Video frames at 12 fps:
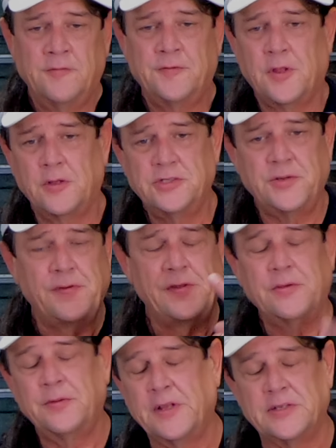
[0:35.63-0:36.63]
For those of
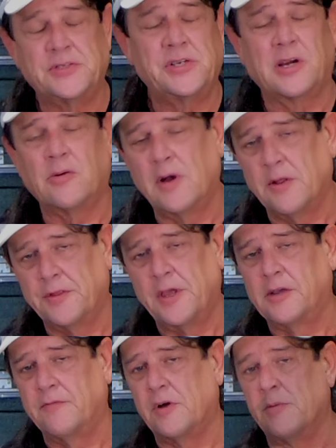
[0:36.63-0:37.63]
you that stick around,
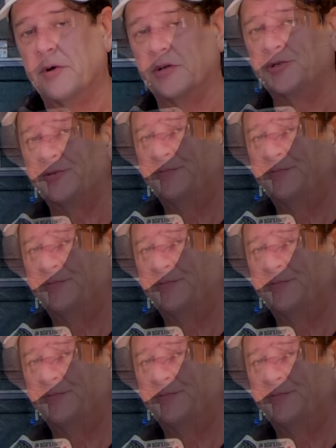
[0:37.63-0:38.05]
thank you very much.